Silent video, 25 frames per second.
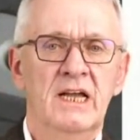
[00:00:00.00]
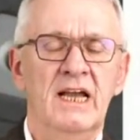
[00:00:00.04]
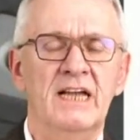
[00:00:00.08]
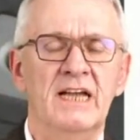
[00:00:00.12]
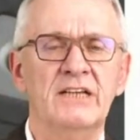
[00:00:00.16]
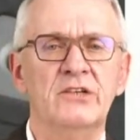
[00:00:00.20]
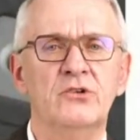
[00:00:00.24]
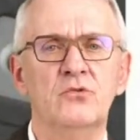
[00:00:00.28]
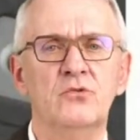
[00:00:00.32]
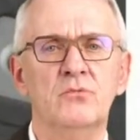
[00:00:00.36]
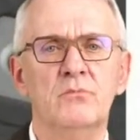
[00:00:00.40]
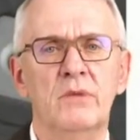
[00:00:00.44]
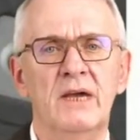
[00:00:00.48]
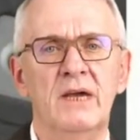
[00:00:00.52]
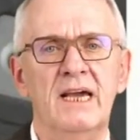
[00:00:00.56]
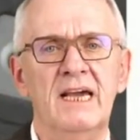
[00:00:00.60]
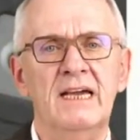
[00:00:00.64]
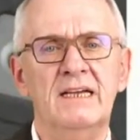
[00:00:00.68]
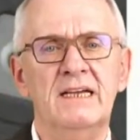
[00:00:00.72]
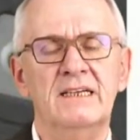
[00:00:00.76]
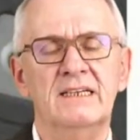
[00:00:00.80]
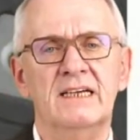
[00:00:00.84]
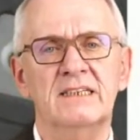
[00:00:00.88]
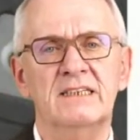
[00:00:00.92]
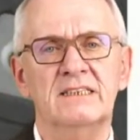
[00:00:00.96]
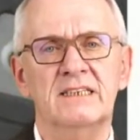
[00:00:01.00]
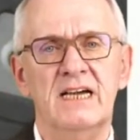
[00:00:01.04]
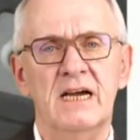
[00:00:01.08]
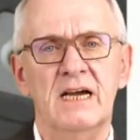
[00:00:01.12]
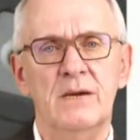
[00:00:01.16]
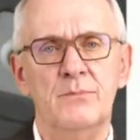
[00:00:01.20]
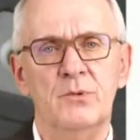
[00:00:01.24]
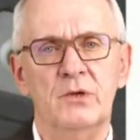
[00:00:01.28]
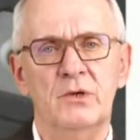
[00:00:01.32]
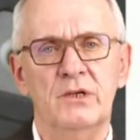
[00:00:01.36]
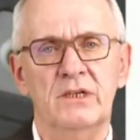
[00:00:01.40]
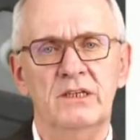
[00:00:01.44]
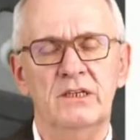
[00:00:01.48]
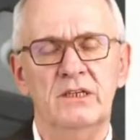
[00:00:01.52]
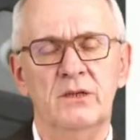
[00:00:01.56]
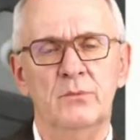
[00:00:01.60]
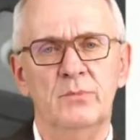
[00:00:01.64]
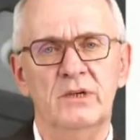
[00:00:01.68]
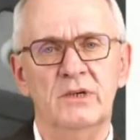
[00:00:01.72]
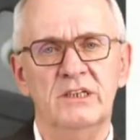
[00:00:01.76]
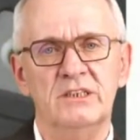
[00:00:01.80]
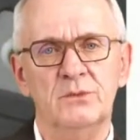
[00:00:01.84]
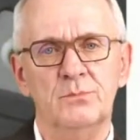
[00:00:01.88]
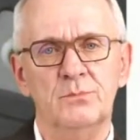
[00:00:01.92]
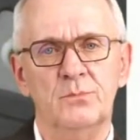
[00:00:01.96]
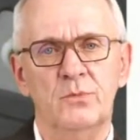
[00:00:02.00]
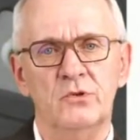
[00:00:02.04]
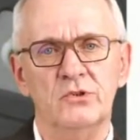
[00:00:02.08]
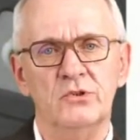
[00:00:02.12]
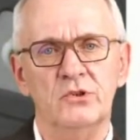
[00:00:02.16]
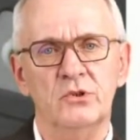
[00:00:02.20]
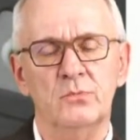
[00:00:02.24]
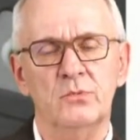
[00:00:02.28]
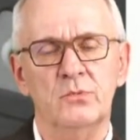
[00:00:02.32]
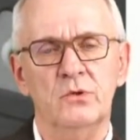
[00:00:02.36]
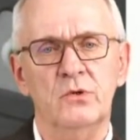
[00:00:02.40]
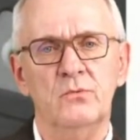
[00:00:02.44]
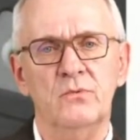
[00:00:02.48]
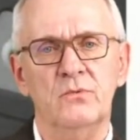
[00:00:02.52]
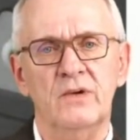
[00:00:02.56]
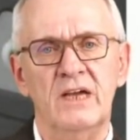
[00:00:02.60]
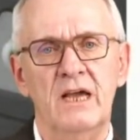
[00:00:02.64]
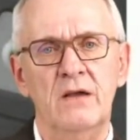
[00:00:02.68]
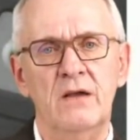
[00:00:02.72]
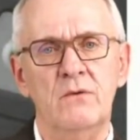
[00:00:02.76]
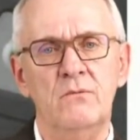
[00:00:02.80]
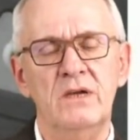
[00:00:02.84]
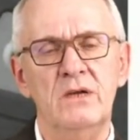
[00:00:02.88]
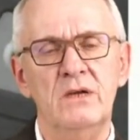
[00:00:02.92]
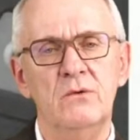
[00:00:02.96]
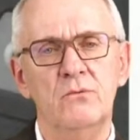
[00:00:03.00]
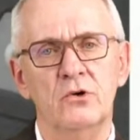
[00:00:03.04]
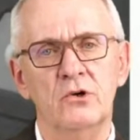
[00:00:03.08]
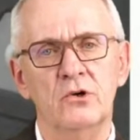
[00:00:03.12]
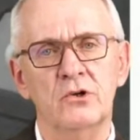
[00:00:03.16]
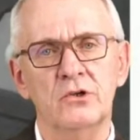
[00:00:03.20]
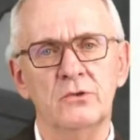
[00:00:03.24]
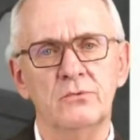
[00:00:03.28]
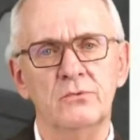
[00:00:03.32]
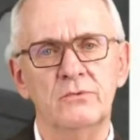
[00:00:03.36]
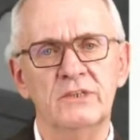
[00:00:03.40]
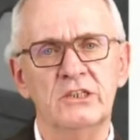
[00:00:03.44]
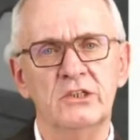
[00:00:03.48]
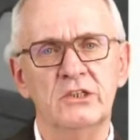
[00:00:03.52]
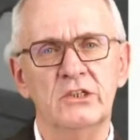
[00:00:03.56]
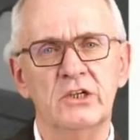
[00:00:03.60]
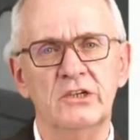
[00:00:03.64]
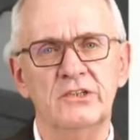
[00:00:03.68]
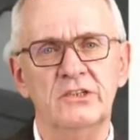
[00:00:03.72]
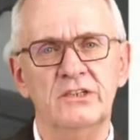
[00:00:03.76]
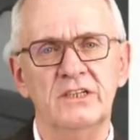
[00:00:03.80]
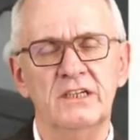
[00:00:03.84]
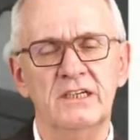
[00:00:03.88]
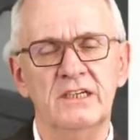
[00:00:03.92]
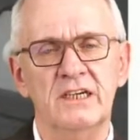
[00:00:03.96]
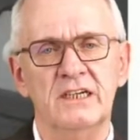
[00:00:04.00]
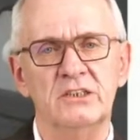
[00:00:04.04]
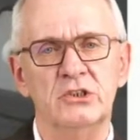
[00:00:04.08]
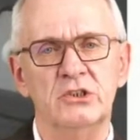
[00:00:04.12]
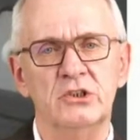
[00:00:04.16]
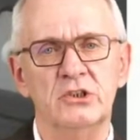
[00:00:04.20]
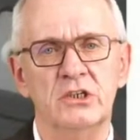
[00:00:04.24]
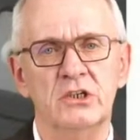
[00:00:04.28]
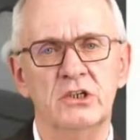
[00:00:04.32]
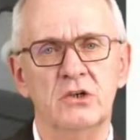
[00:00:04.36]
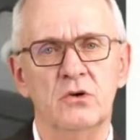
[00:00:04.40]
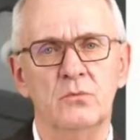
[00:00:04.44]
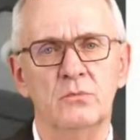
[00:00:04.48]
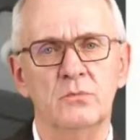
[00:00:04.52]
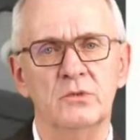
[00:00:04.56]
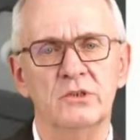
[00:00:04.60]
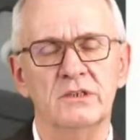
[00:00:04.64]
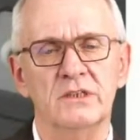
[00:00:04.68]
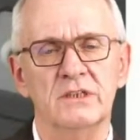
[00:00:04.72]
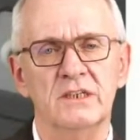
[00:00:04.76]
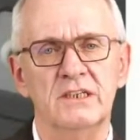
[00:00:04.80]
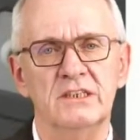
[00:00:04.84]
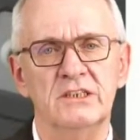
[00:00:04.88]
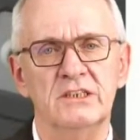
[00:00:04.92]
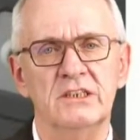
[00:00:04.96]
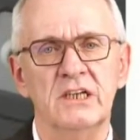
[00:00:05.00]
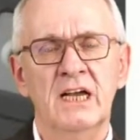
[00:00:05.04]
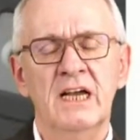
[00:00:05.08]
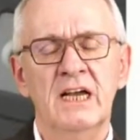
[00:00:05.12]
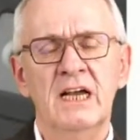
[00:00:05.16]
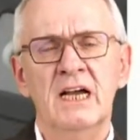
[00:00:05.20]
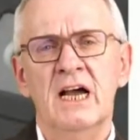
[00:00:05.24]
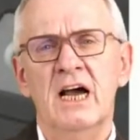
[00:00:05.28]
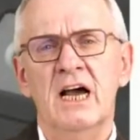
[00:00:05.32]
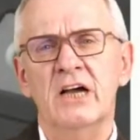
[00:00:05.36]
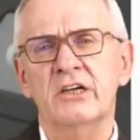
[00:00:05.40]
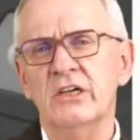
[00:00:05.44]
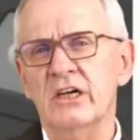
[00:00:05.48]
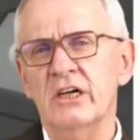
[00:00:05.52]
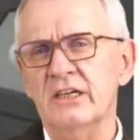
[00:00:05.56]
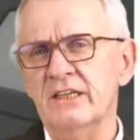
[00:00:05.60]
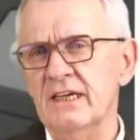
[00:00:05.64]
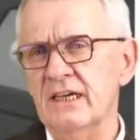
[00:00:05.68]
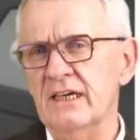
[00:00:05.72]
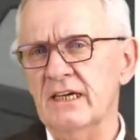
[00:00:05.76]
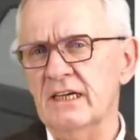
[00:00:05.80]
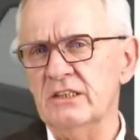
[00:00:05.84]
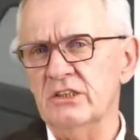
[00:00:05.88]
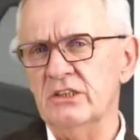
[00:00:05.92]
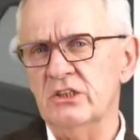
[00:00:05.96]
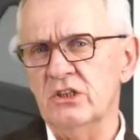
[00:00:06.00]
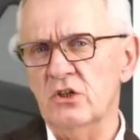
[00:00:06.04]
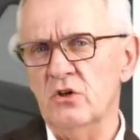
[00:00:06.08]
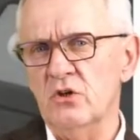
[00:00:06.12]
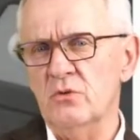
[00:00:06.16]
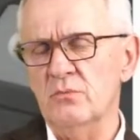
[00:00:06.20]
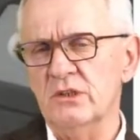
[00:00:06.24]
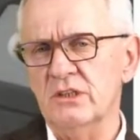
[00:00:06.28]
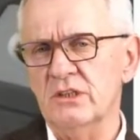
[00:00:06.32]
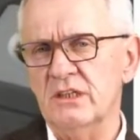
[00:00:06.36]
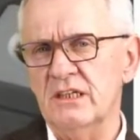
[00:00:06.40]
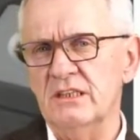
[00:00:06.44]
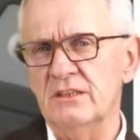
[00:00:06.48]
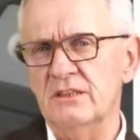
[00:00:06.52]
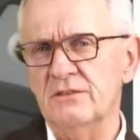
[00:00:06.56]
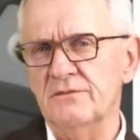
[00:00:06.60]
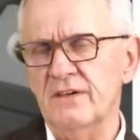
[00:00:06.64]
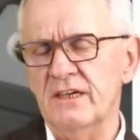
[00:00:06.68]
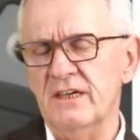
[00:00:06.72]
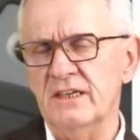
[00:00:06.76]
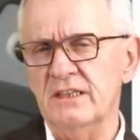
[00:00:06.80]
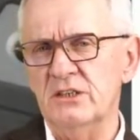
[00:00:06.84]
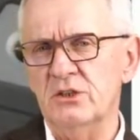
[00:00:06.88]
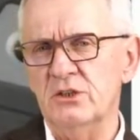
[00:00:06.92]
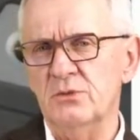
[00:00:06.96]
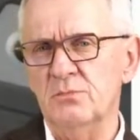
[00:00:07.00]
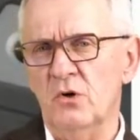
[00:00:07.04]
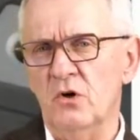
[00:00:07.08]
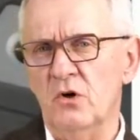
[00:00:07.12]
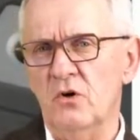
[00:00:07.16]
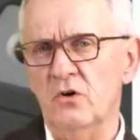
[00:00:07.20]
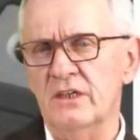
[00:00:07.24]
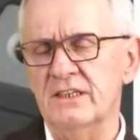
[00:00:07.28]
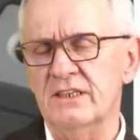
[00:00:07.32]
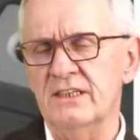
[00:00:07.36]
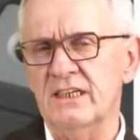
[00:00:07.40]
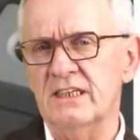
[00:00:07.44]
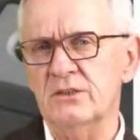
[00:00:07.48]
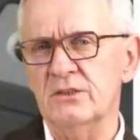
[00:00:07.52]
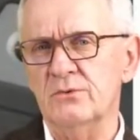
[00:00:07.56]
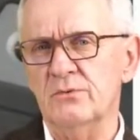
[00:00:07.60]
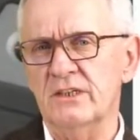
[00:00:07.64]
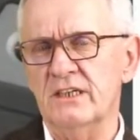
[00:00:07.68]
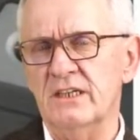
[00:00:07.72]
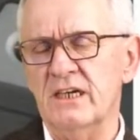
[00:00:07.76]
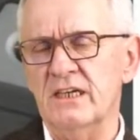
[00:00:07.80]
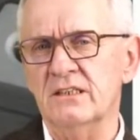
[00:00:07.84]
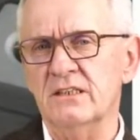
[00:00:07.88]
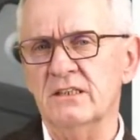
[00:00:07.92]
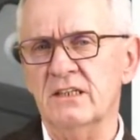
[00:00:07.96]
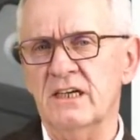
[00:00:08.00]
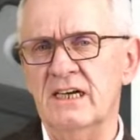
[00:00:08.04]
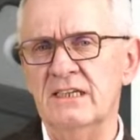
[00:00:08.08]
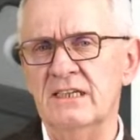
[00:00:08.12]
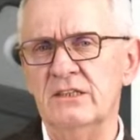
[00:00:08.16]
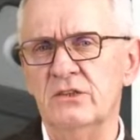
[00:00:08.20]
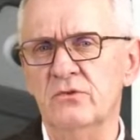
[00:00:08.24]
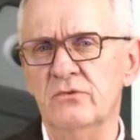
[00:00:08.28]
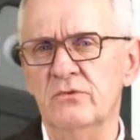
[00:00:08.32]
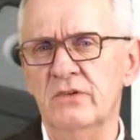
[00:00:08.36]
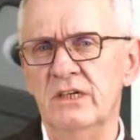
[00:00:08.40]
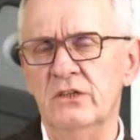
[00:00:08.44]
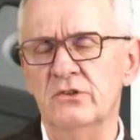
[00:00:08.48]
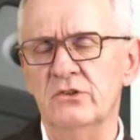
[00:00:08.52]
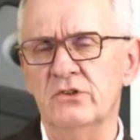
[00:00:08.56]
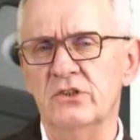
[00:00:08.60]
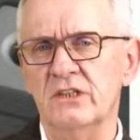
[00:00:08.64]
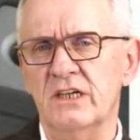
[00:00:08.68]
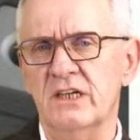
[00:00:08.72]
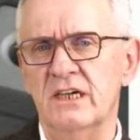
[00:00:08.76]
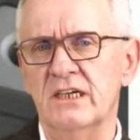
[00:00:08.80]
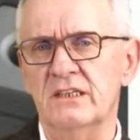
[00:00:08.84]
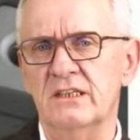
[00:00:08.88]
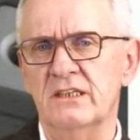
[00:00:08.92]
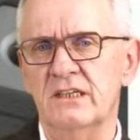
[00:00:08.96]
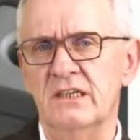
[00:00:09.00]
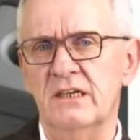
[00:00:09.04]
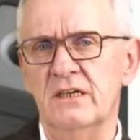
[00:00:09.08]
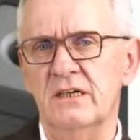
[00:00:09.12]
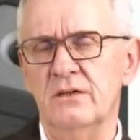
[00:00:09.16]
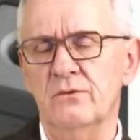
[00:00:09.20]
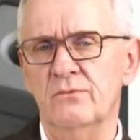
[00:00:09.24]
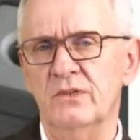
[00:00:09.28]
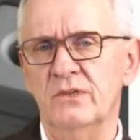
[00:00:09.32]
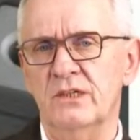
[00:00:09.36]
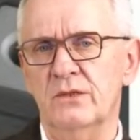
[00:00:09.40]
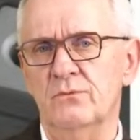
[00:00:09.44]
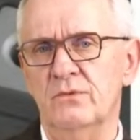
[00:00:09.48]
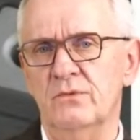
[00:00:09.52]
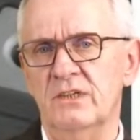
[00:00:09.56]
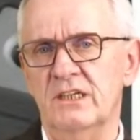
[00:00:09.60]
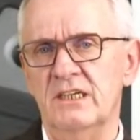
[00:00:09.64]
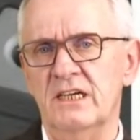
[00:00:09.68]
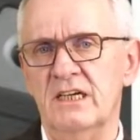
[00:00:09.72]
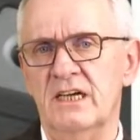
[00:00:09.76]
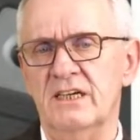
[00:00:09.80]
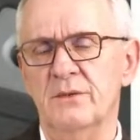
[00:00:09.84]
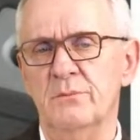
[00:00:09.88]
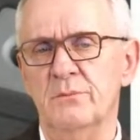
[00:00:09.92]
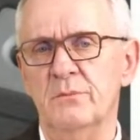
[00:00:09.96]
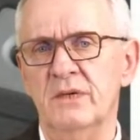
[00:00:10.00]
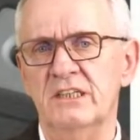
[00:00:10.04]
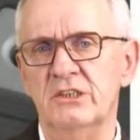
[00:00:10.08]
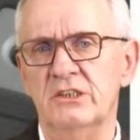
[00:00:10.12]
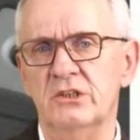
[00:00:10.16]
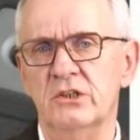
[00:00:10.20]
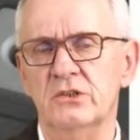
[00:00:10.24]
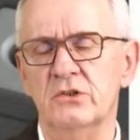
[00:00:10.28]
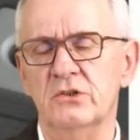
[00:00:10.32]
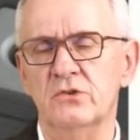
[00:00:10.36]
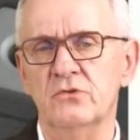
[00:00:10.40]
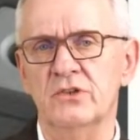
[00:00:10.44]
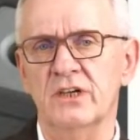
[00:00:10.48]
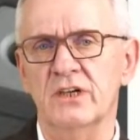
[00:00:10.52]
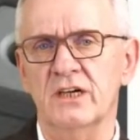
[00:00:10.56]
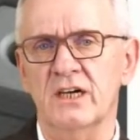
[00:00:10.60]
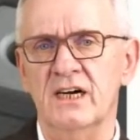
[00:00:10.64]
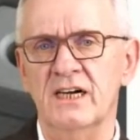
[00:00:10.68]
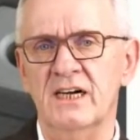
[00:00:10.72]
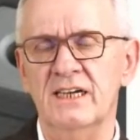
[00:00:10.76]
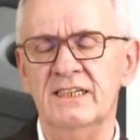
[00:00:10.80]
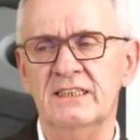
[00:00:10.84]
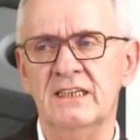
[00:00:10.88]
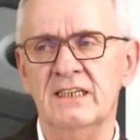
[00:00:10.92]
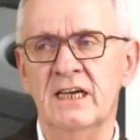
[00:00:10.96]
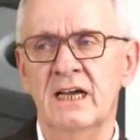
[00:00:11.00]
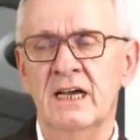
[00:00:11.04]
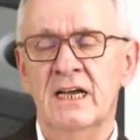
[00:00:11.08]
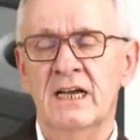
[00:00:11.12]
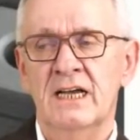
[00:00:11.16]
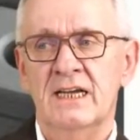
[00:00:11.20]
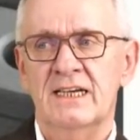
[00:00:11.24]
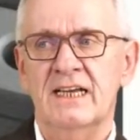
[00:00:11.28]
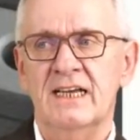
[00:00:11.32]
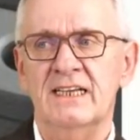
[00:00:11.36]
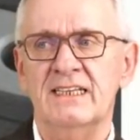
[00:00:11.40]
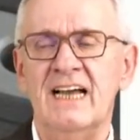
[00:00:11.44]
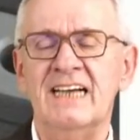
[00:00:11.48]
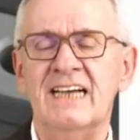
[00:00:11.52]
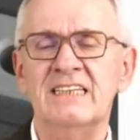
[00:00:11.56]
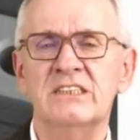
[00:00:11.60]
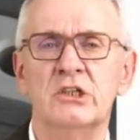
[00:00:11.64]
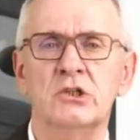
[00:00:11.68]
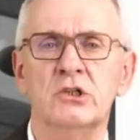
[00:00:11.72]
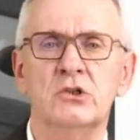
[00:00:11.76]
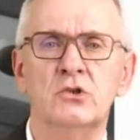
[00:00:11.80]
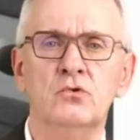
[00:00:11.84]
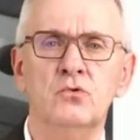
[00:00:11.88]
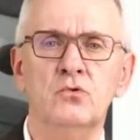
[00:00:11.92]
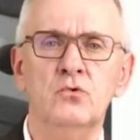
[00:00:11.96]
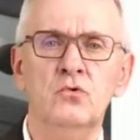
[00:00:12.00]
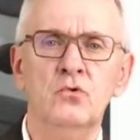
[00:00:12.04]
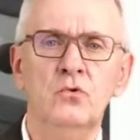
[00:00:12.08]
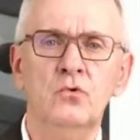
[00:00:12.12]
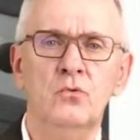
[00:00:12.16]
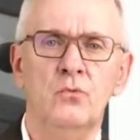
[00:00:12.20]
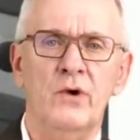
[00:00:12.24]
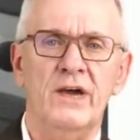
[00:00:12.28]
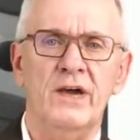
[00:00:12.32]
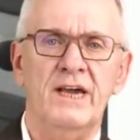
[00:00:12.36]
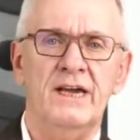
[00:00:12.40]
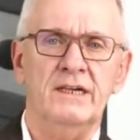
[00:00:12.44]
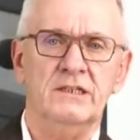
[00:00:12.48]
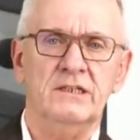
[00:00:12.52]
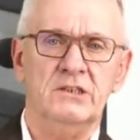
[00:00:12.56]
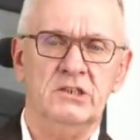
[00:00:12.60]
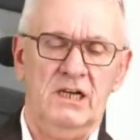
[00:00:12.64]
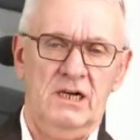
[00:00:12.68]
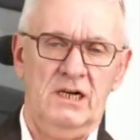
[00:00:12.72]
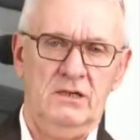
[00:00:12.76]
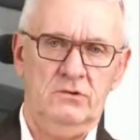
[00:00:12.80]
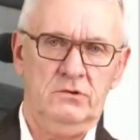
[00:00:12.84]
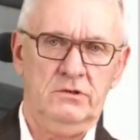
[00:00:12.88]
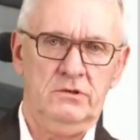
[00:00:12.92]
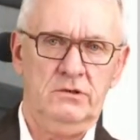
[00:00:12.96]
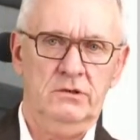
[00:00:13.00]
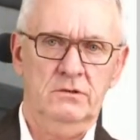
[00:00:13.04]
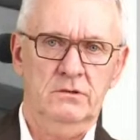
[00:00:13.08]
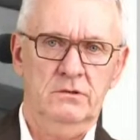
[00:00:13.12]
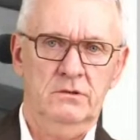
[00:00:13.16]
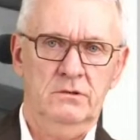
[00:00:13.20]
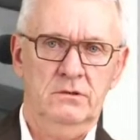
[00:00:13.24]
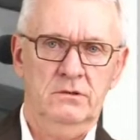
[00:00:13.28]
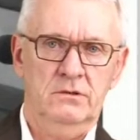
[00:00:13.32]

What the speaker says: And to make that happen in the best possible way, we work with cutting edge geometries. A cutting edge geometry is very small, and that's what I try to illustrate here with the animation to the right, that as a tool wears out,